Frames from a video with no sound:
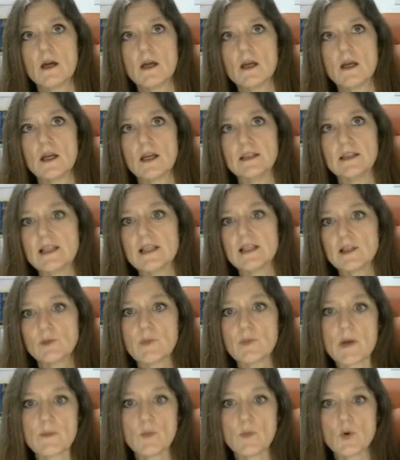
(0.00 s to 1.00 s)
a little
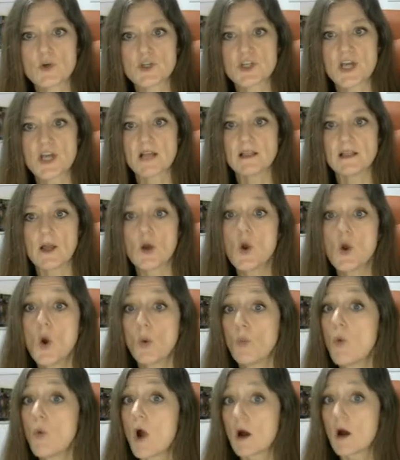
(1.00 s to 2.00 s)
bit more shallow?
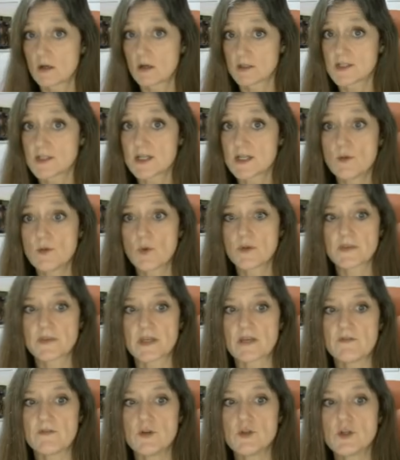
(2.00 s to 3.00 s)
Well, I'll tell you one
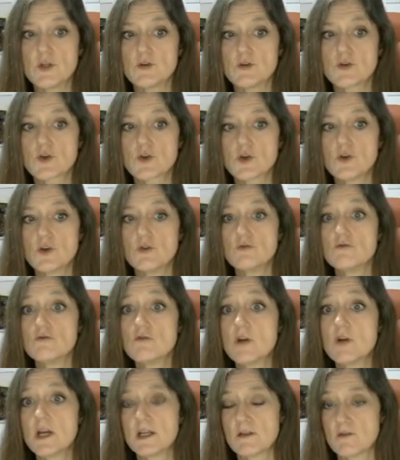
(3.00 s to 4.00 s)
thing, if you do 2
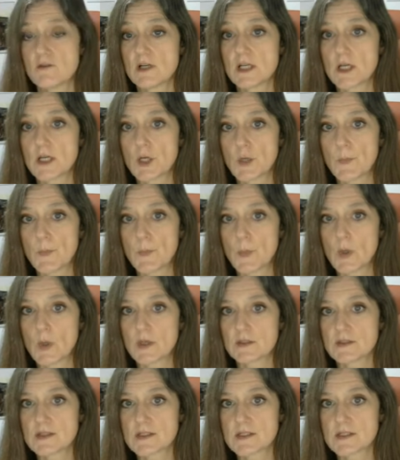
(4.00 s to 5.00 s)
really, really good
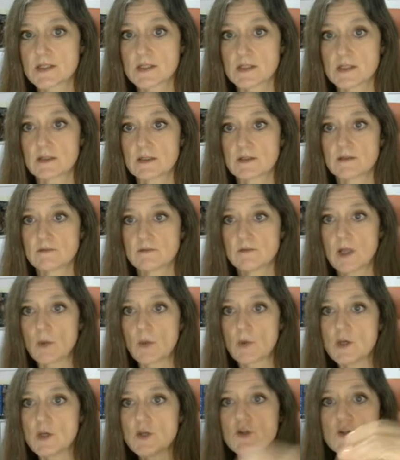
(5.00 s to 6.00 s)
ones,
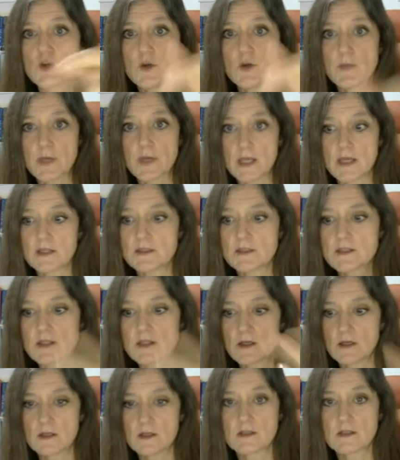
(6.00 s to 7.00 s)
like where you're zooming
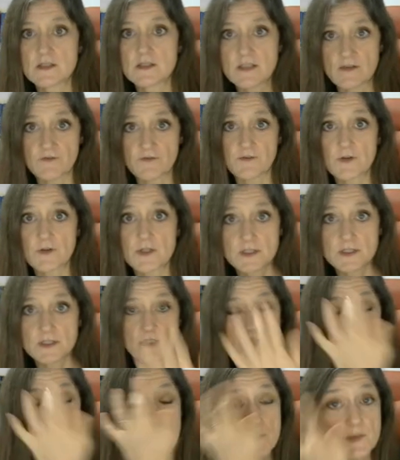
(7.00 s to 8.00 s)
into different
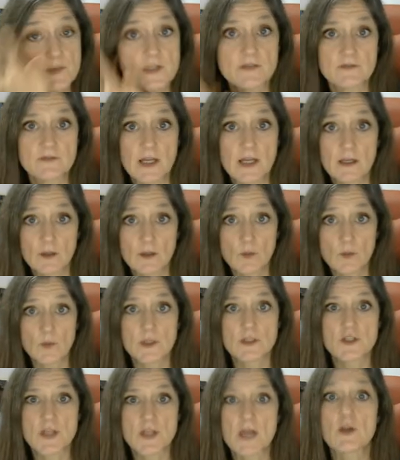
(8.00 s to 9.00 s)
types of
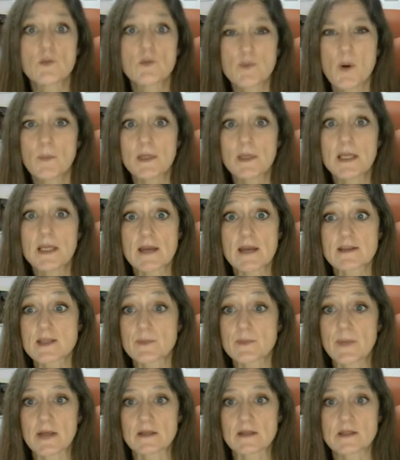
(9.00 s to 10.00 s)
language, there you'll probably get
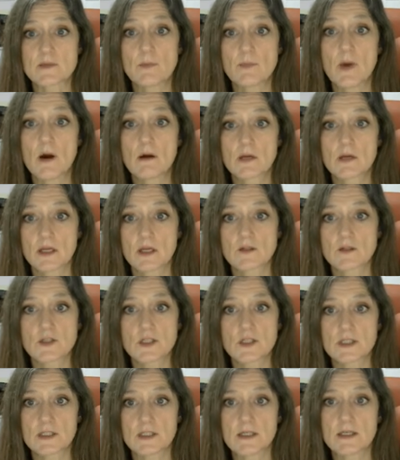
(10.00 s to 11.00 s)
a better mark
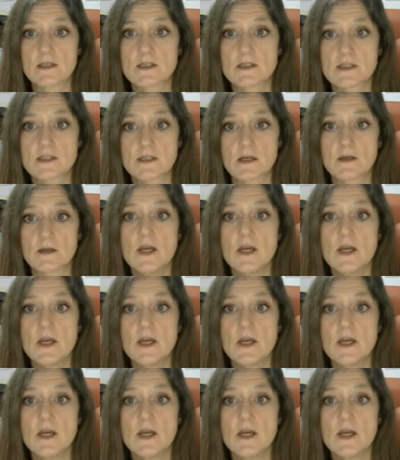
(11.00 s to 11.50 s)
actually. So